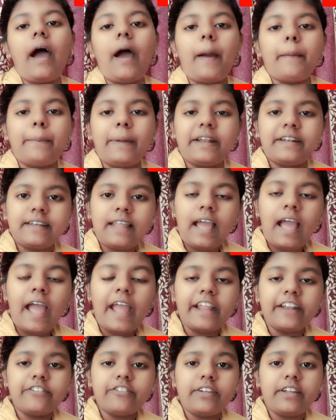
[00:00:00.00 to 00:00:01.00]
uh,
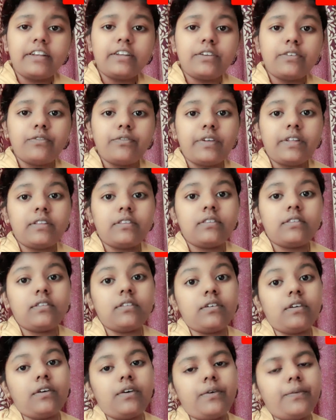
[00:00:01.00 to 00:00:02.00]
pentahydrate
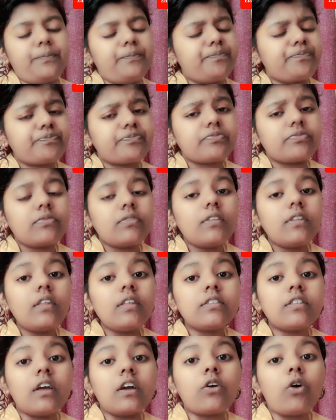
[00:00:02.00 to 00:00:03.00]
with um,
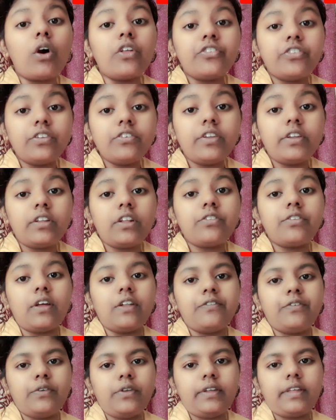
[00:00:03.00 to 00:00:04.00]
the concentrated
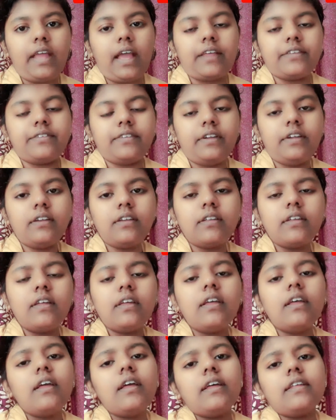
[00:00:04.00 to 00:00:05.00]
sulfuric acid,
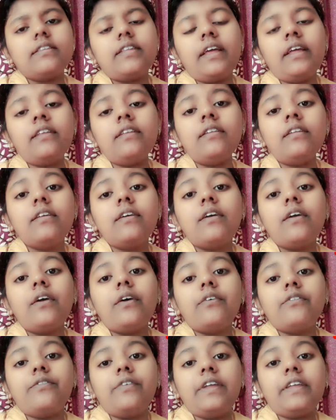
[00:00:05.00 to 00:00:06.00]
then
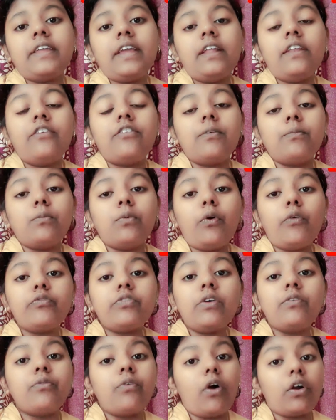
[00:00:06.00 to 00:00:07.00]
we can
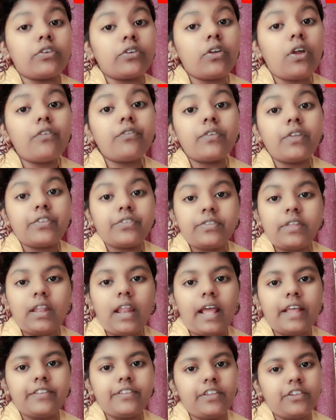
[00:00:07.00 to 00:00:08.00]
remove the water of
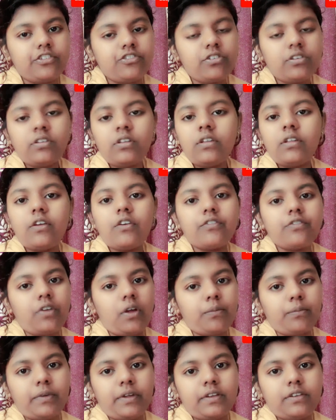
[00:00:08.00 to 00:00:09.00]
crystallization
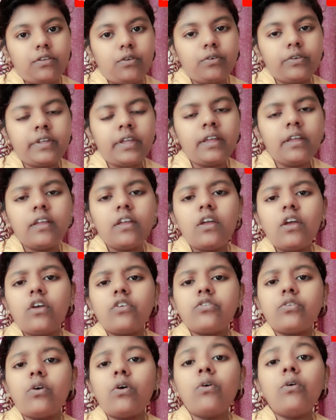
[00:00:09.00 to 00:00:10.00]
from it. Okay.
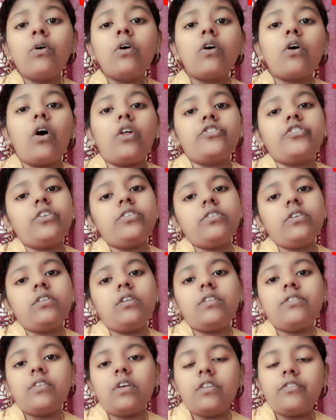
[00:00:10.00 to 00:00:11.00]
So
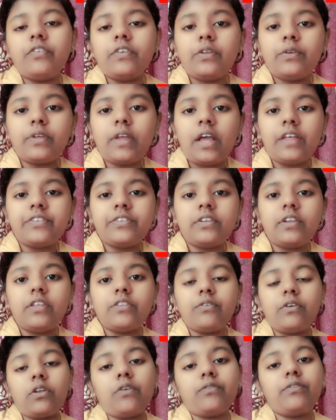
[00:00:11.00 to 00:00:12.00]
concentrated sulfuric acid
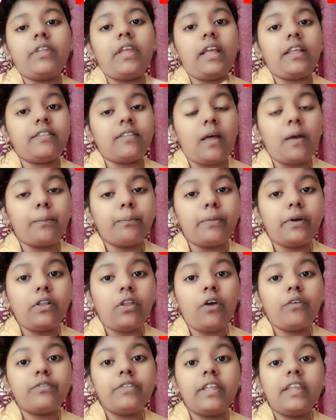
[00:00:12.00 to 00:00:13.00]
one of the
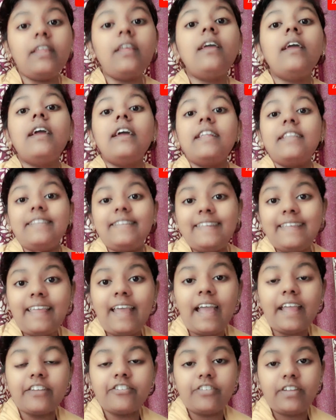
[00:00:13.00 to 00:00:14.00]
example of the
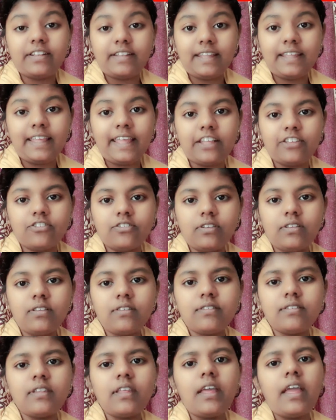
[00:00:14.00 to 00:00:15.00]
dehydrating
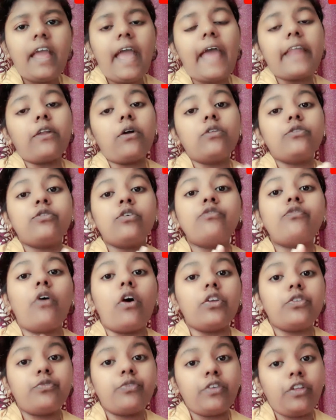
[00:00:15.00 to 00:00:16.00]
agents and also
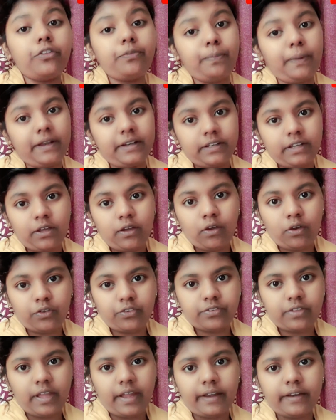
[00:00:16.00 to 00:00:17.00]
phosphorus
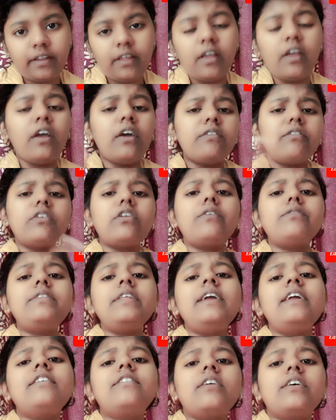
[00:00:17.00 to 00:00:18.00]
pentoxide. One
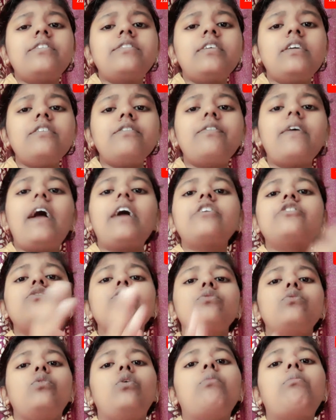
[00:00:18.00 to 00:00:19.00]
of the interesting
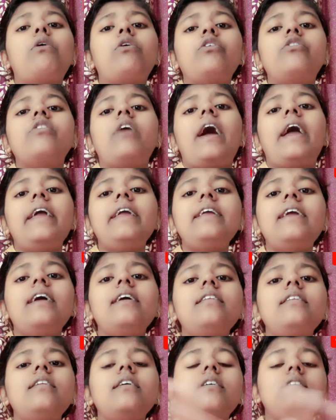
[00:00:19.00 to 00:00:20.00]
facts to know about drying
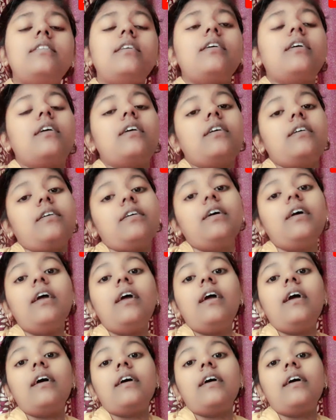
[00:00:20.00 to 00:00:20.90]
and uh,